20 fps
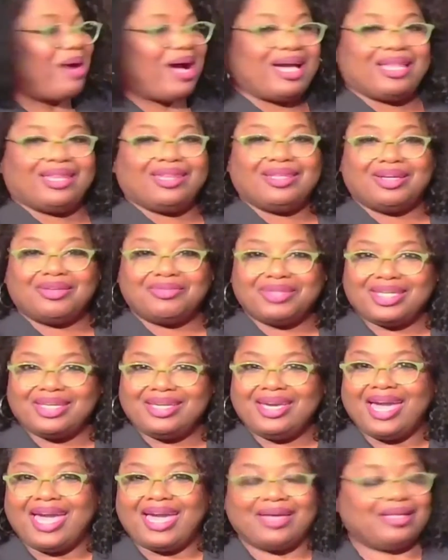
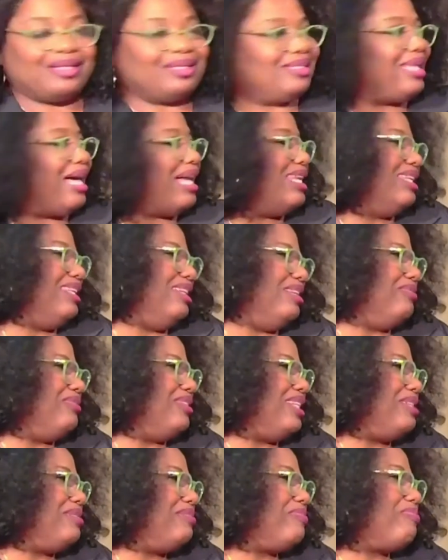lovely, not lovely,
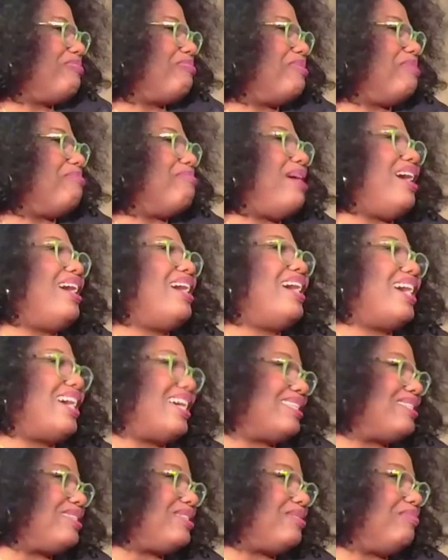but my
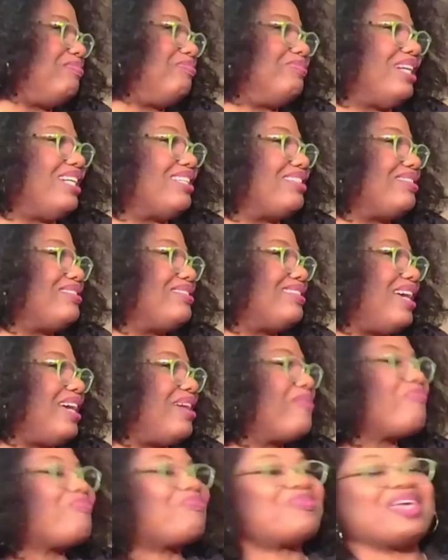handsome, I should
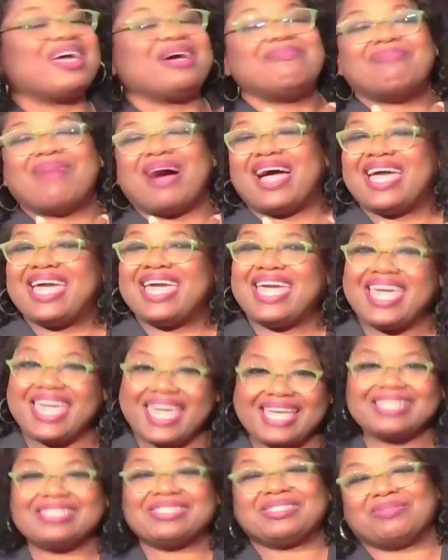say, my
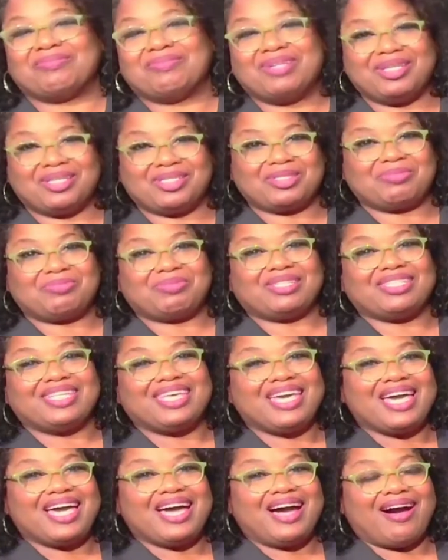handsome husband
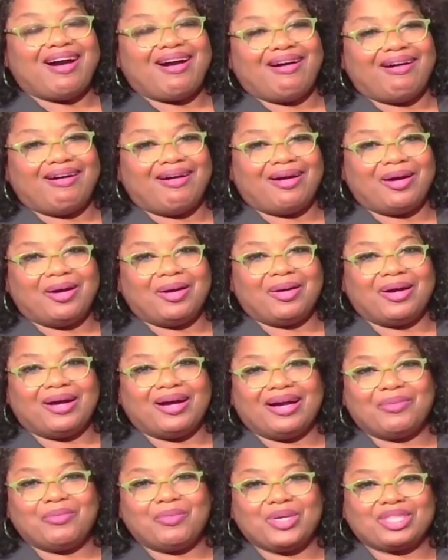
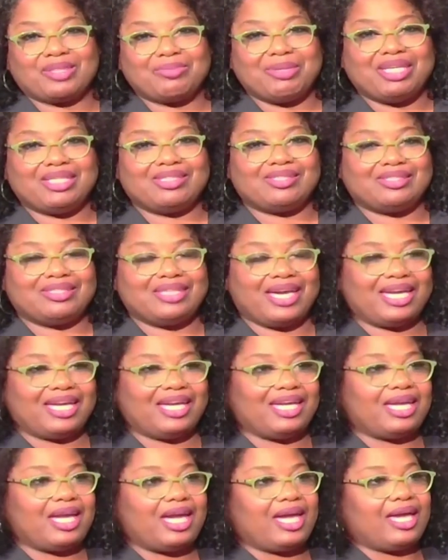with me
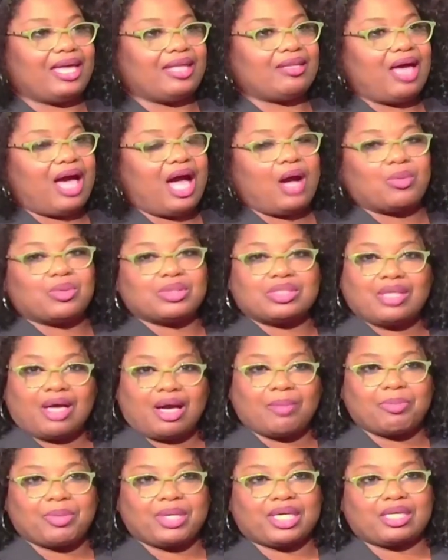today, and our
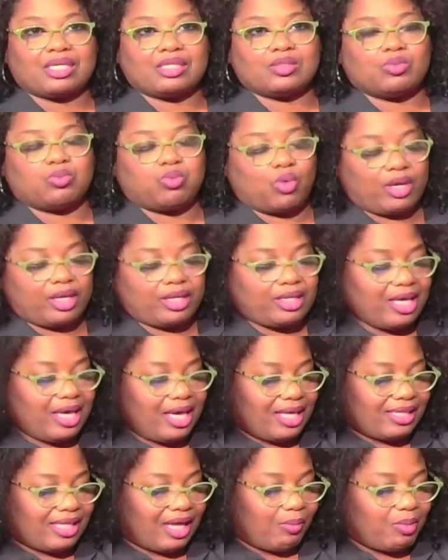topic is one
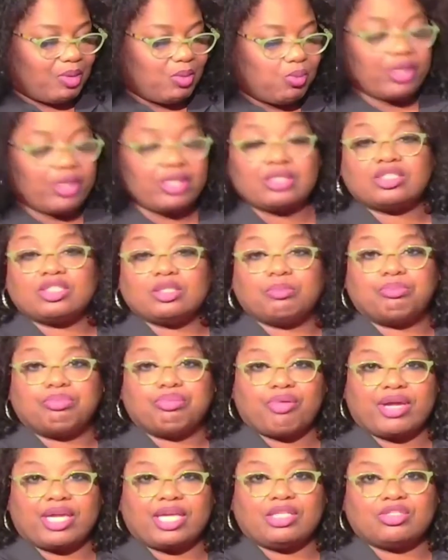that we wanted to
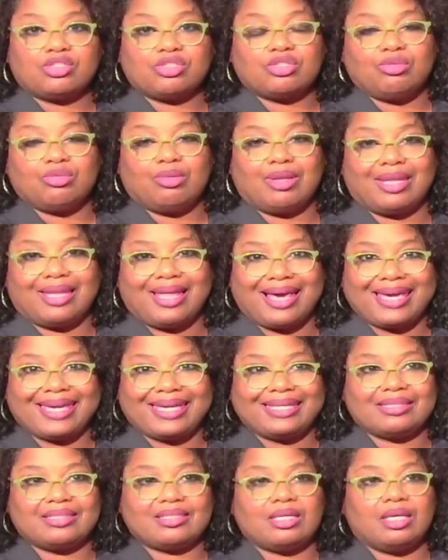bring to
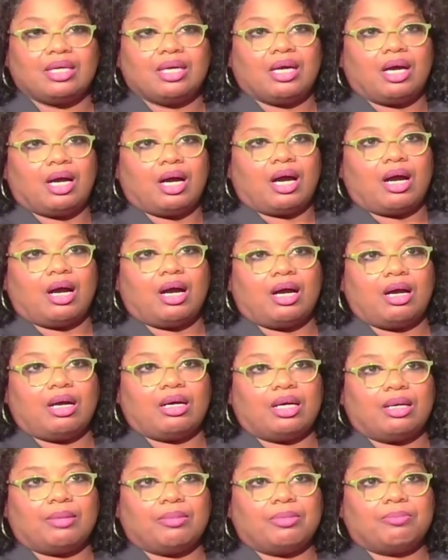light
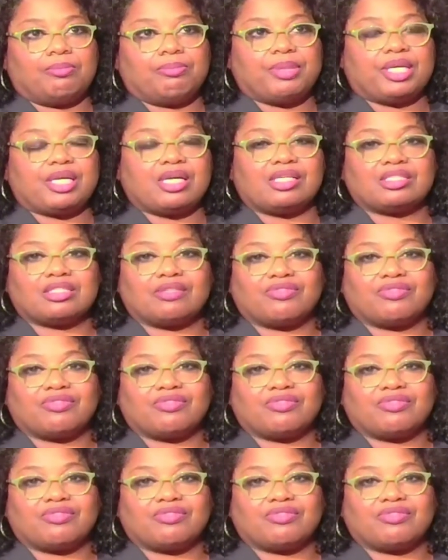because of the